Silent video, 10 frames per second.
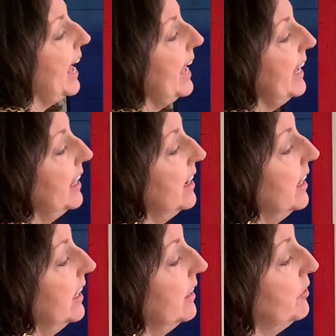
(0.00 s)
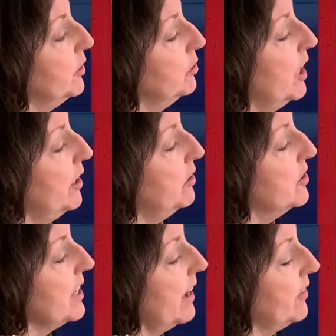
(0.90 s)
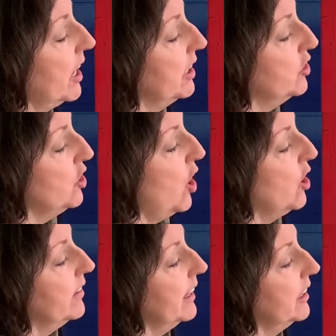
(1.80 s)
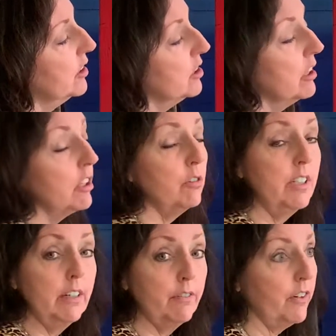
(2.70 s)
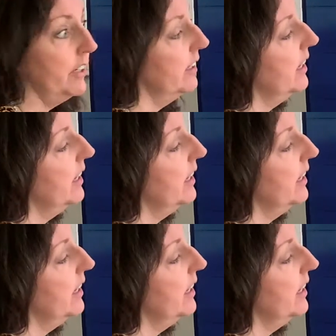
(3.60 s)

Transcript: And if you'll notice, I've got a chart that looks a little different.